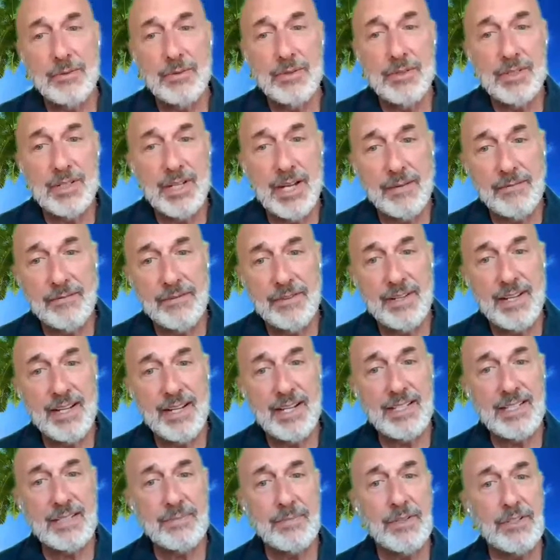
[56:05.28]
will comfort
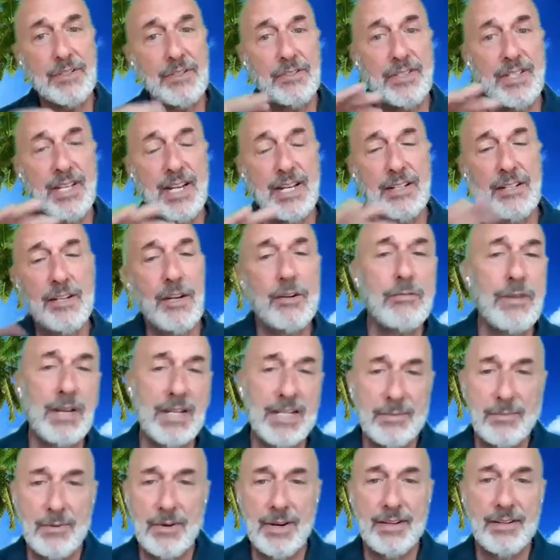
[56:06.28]
us? But you're saying no
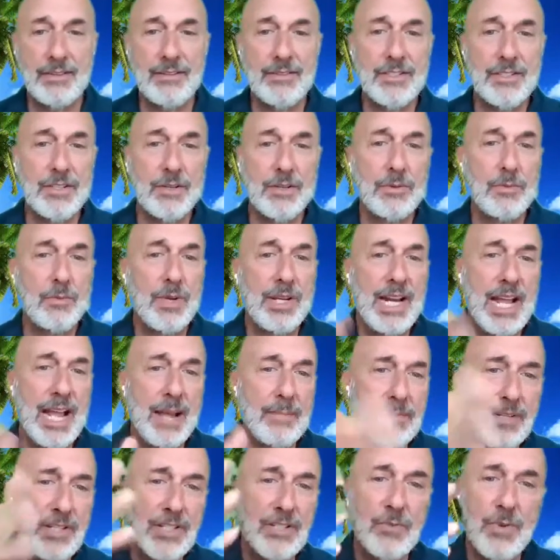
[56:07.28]
respirator. So what
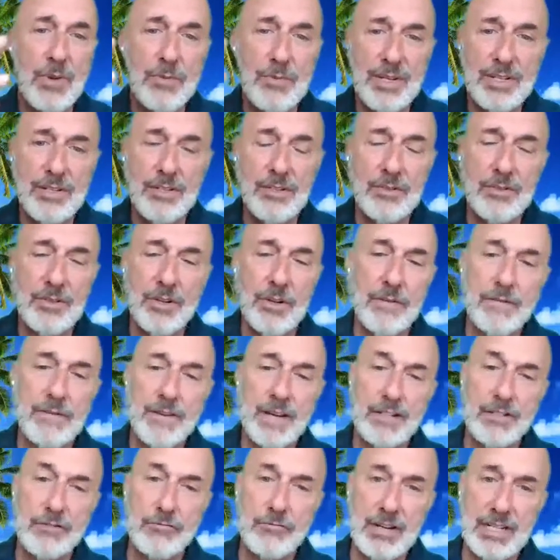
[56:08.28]
happens when we do no
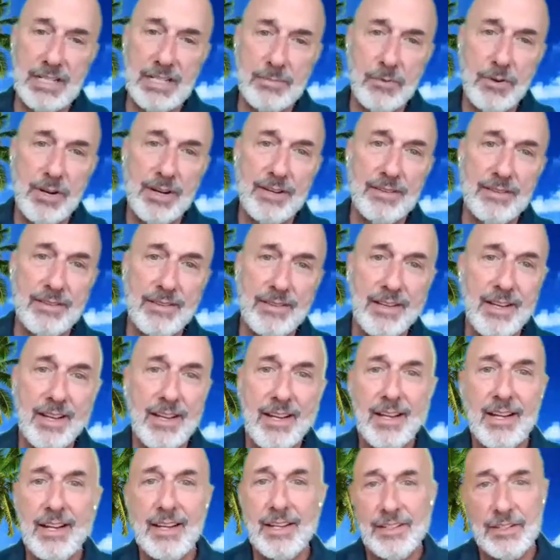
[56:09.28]
respirator?
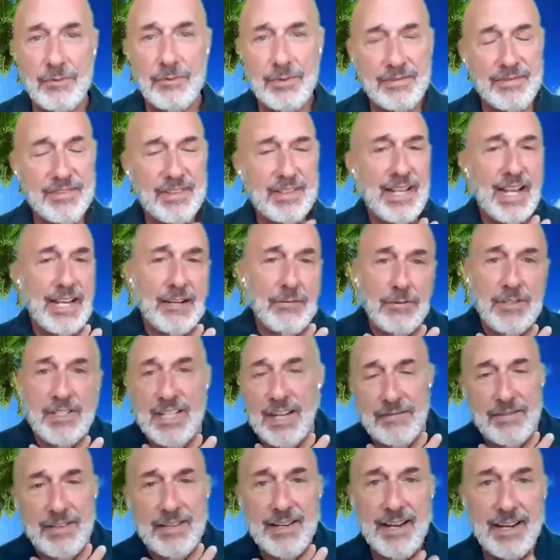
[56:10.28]
We feel like we're
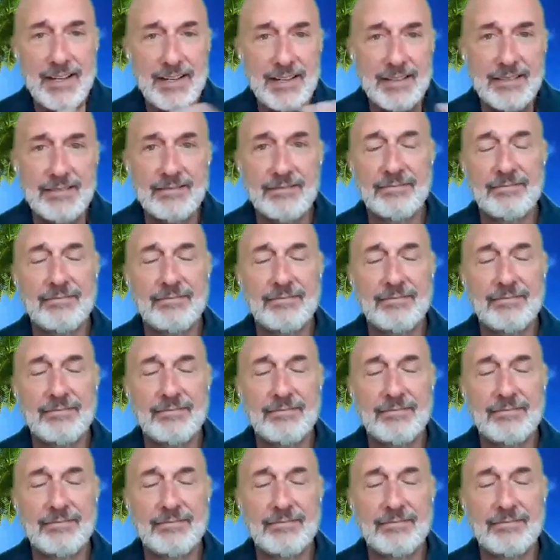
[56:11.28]
suffocating.